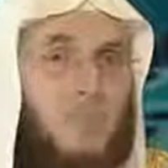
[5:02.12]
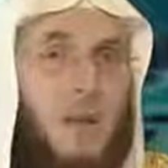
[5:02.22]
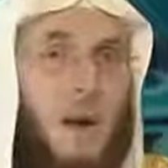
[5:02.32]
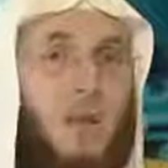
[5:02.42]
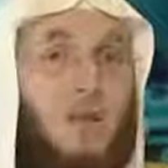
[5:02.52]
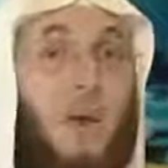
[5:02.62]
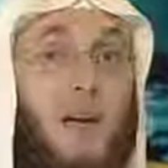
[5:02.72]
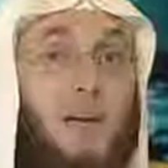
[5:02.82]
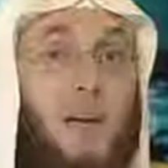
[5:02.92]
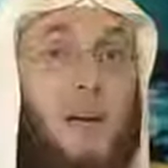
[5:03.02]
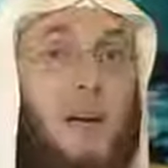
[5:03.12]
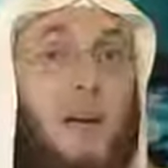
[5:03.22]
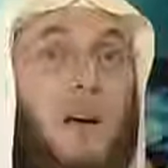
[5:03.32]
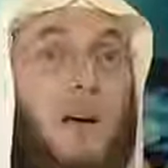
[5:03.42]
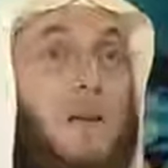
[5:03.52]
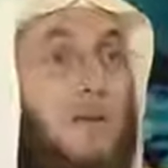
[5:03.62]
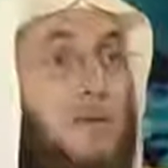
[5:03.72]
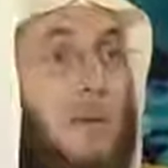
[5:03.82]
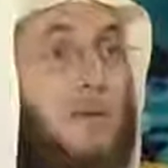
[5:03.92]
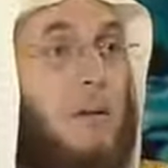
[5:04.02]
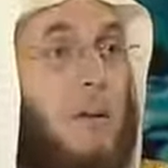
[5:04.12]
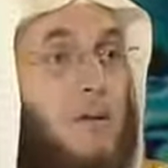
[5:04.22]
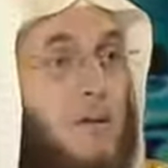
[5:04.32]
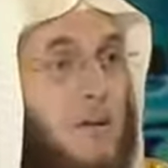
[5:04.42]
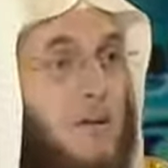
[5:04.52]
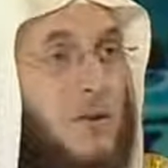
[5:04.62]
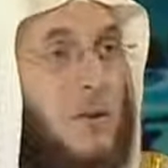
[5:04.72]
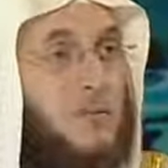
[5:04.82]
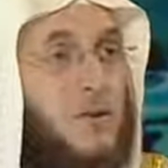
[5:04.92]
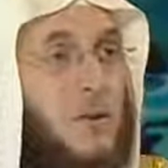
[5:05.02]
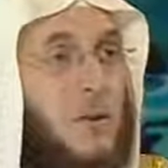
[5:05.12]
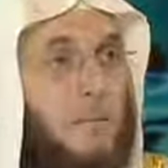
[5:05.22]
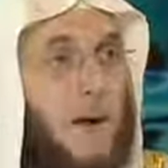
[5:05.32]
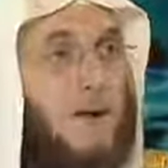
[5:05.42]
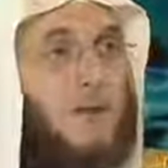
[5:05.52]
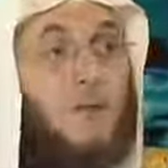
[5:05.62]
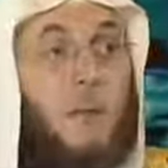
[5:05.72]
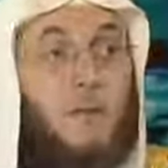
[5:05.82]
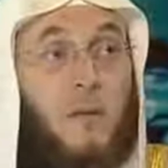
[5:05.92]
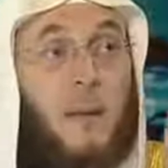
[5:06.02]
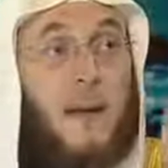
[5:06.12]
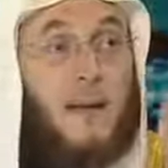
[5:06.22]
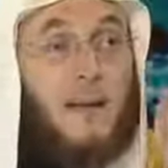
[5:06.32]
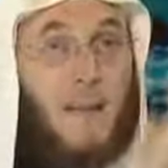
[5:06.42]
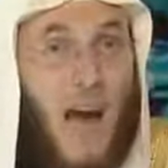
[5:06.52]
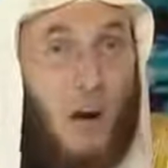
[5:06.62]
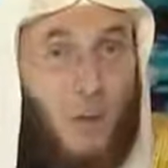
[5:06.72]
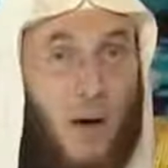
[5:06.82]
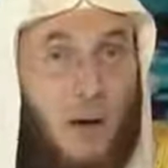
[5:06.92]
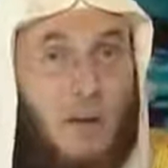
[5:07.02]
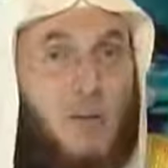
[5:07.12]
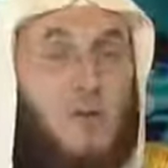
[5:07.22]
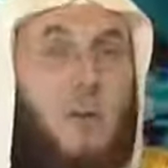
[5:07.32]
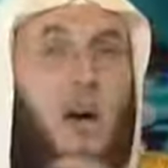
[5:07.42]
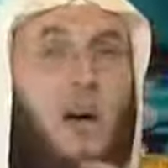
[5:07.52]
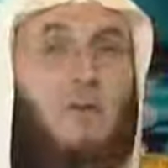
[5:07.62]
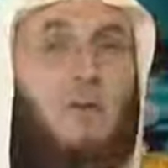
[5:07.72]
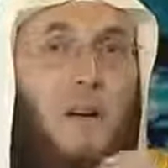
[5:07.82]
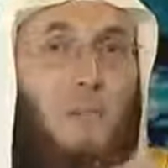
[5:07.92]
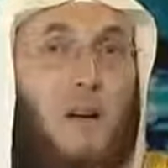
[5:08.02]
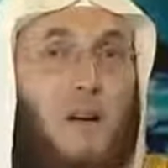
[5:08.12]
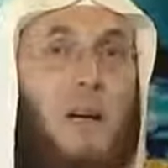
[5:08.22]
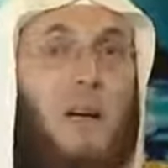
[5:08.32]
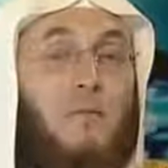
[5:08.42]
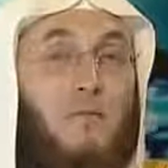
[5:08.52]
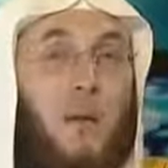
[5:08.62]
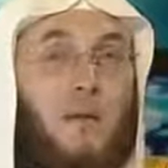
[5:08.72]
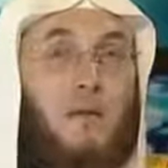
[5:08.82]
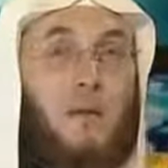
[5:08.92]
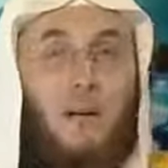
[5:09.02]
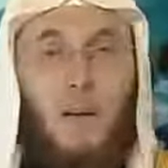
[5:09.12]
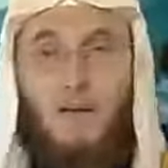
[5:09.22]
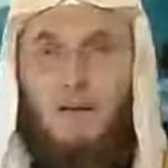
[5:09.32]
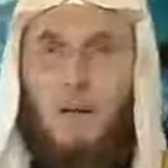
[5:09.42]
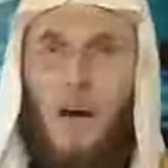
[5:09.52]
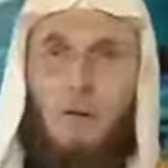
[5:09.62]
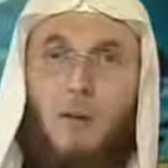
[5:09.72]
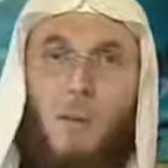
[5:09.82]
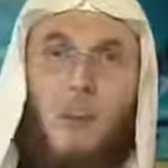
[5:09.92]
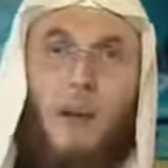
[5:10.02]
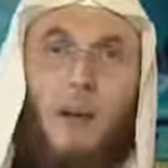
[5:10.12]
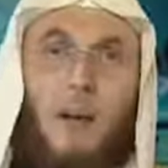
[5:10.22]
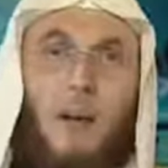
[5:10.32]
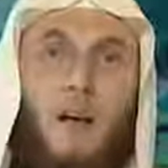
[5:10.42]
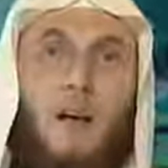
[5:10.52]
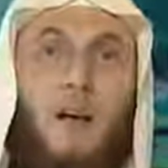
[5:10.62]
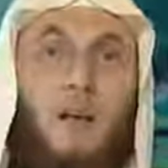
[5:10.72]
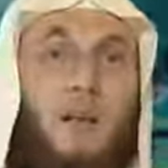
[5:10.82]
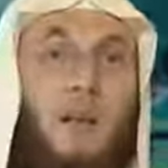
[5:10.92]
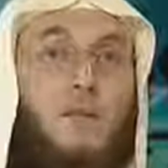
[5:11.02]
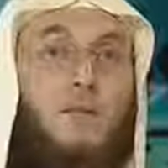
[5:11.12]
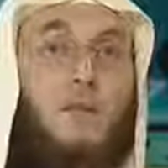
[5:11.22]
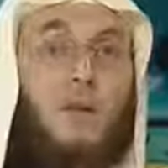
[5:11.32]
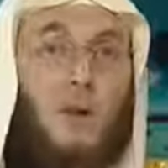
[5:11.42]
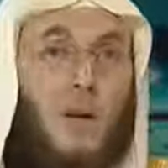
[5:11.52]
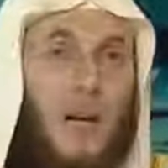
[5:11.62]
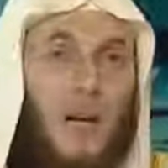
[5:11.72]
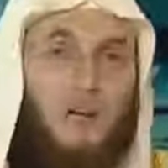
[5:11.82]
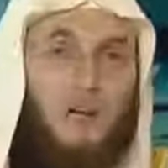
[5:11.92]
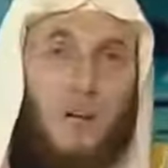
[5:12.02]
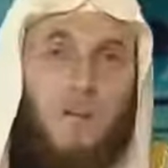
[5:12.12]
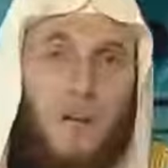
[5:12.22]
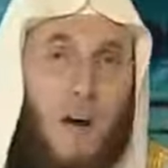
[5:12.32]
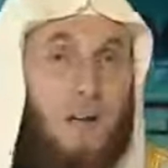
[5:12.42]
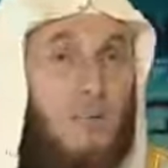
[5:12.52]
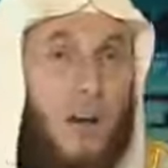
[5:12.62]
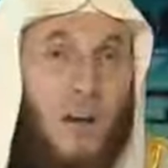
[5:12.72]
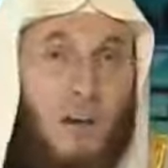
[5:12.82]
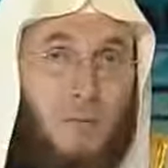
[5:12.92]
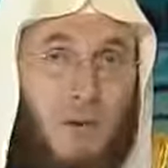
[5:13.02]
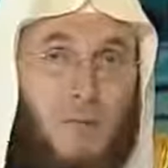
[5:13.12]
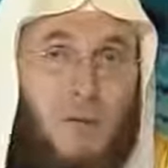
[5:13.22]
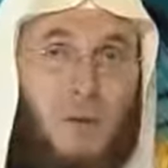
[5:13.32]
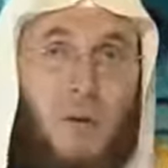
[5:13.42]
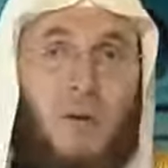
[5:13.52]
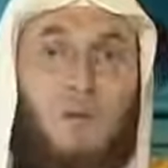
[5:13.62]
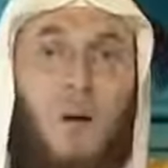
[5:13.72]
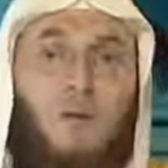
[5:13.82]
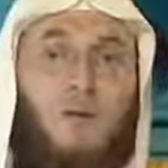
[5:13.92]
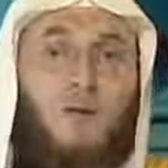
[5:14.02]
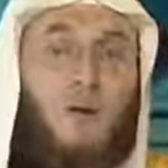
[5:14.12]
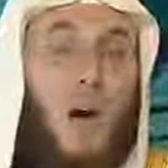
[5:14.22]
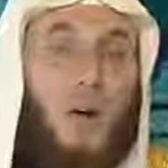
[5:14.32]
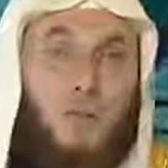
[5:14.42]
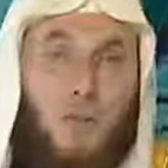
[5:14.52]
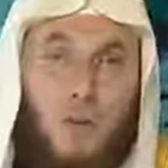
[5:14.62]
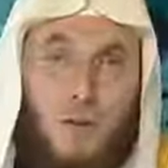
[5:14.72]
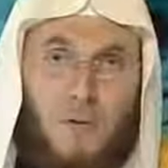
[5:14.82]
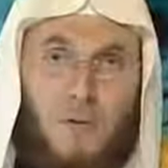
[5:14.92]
wa sallam, then automatically you're following his footsteps on the path of giving da'wah. So everybody must give da'wah. That for going out to give da'wah, may Allah bless you and the brothers who go out with you.